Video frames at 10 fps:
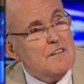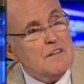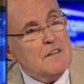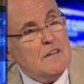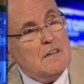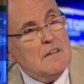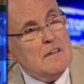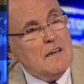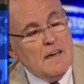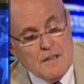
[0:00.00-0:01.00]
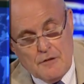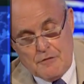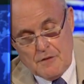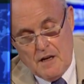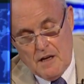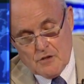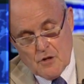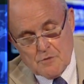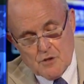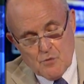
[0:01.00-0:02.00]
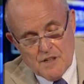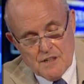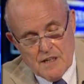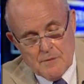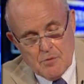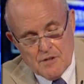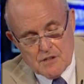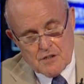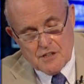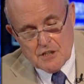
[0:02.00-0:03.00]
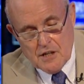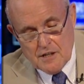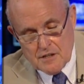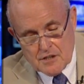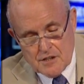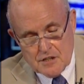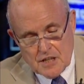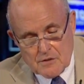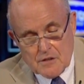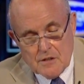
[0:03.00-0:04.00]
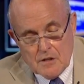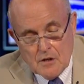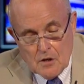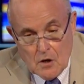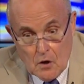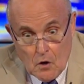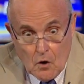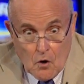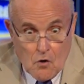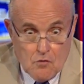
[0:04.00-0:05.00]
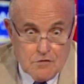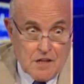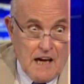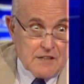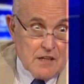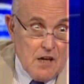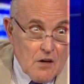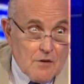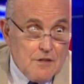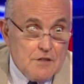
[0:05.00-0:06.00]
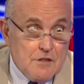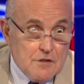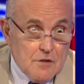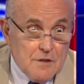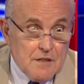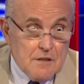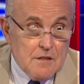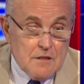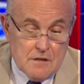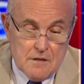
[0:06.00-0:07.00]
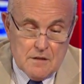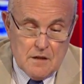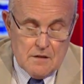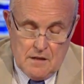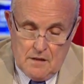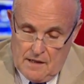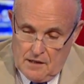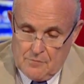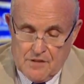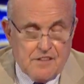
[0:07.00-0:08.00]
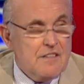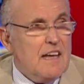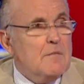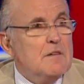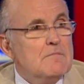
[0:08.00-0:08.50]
And if Trump should win and appoint an attorney general who's got the courage to do it, they could bring this indictment.